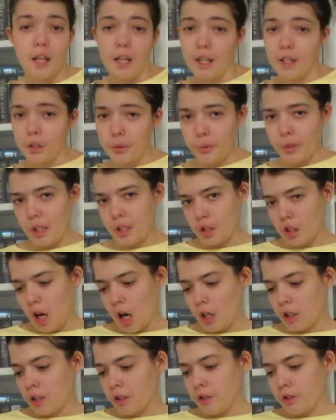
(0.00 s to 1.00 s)
into an
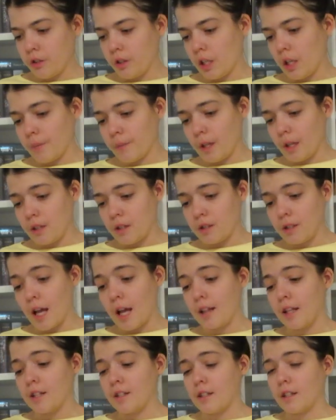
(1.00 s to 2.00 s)
enchanted sleep and
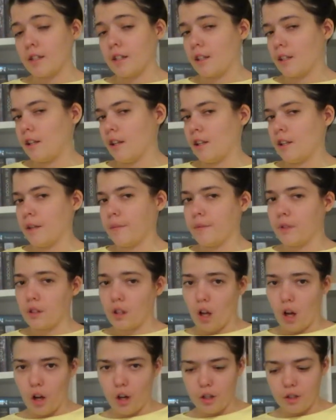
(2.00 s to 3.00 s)
silencing the kingdom's
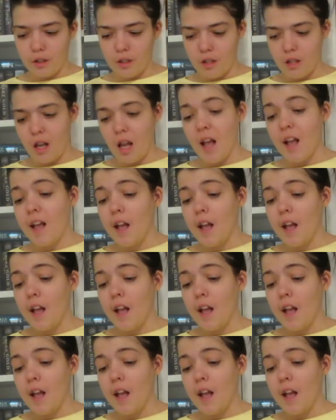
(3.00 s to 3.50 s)
gods.